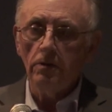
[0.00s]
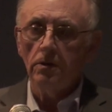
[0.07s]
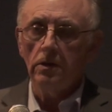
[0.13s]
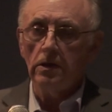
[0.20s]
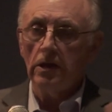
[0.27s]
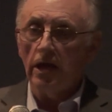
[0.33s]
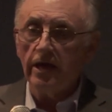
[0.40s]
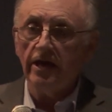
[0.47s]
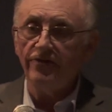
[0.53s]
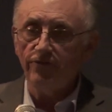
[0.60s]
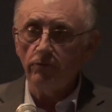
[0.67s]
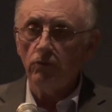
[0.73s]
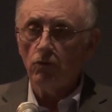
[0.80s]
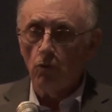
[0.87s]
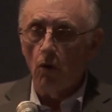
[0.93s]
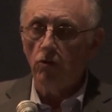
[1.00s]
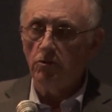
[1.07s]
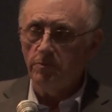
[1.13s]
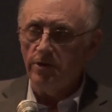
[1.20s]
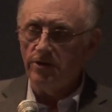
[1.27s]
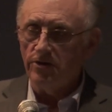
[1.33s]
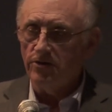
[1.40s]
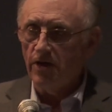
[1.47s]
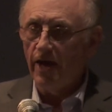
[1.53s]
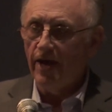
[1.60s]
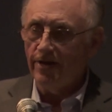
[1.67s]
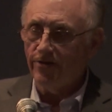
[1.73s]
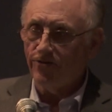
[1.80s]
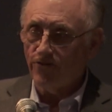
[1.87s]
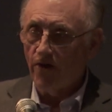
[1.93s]
and like he quoted me today
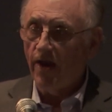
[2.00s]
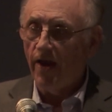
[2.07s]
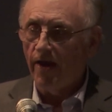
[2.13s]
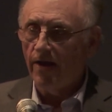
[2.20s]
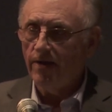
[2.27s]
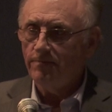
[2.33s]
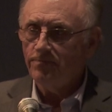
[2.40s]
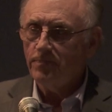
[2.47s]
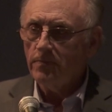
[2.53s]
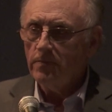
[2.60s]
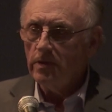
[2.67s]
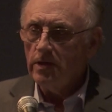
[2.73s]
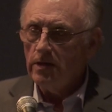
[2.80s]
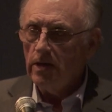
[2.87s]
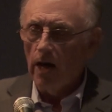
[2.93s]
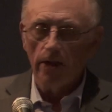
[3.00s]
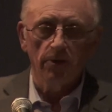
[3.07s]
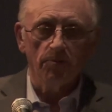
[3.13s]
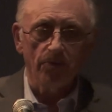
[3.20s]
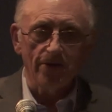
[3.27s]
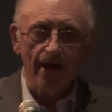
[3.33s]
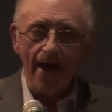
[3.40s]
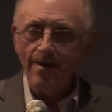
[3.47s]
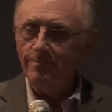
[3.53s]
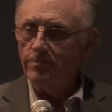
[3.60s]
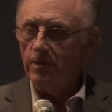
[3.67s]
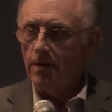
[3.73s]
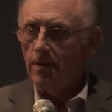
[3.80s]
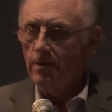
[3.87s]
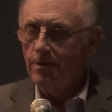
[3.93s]
to say, on the
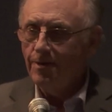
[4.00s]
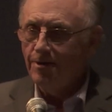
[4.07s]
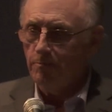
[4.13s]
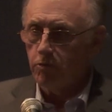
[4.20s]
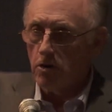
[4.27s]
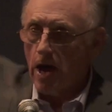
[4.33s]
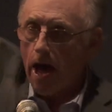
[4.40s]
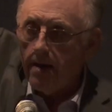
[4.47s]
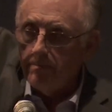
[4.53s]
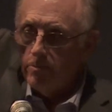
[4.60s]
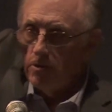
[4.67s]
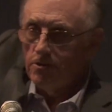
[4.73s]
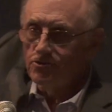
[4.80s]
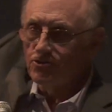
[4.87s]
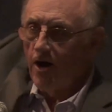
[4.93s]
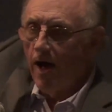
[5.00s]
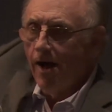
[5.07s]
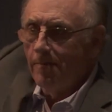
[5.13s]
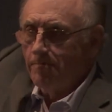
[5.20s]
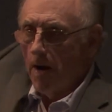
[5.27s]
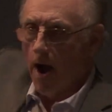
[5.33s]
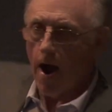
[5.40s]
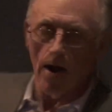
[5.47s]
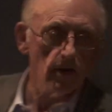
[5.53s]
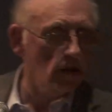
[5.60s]
preamble. Preamble is all part of the